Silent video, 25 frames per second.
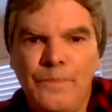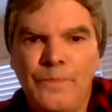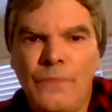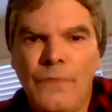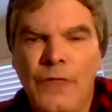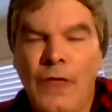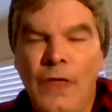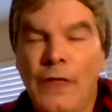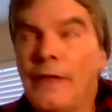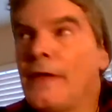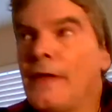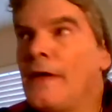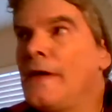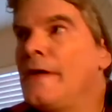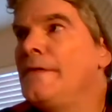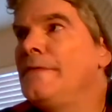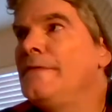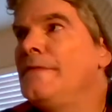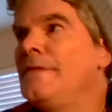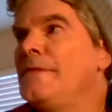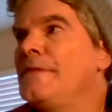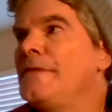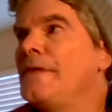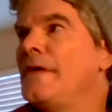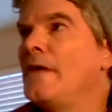Hi, guys,
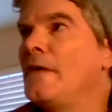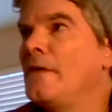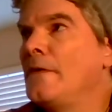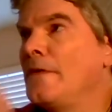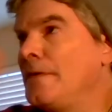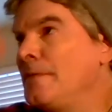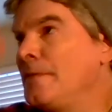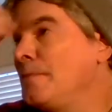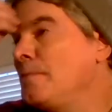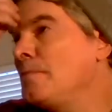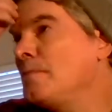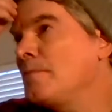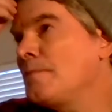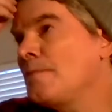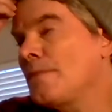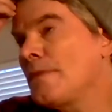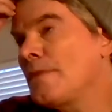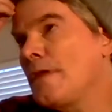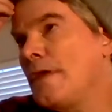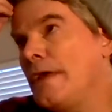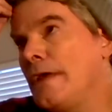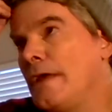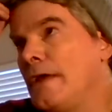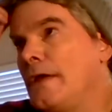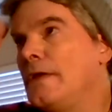it's Alan.
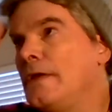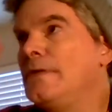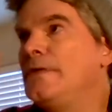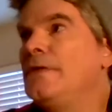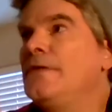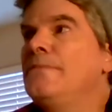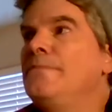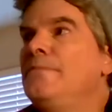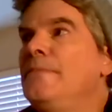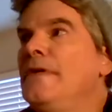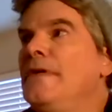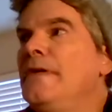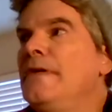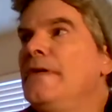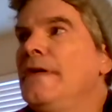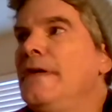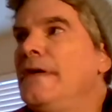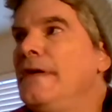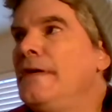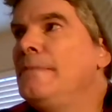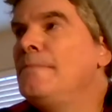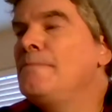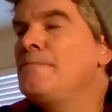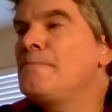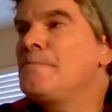And just me
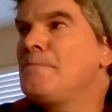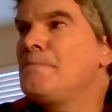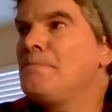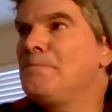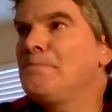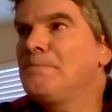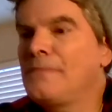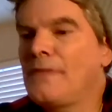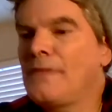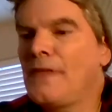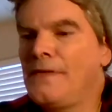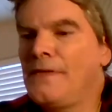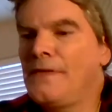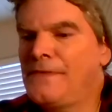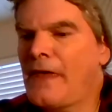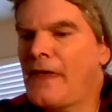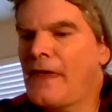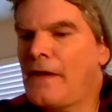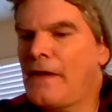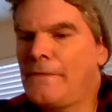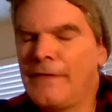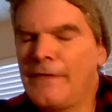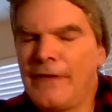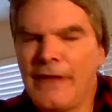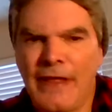again.
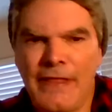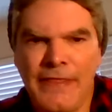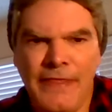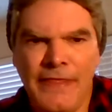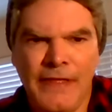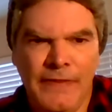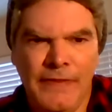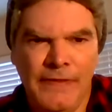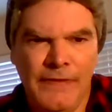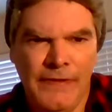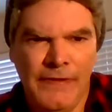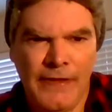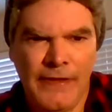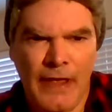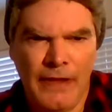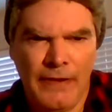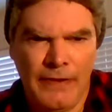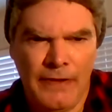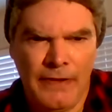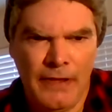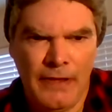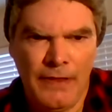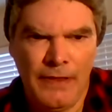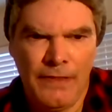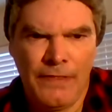Saturday, I think it's the
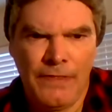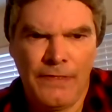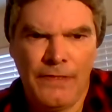18th.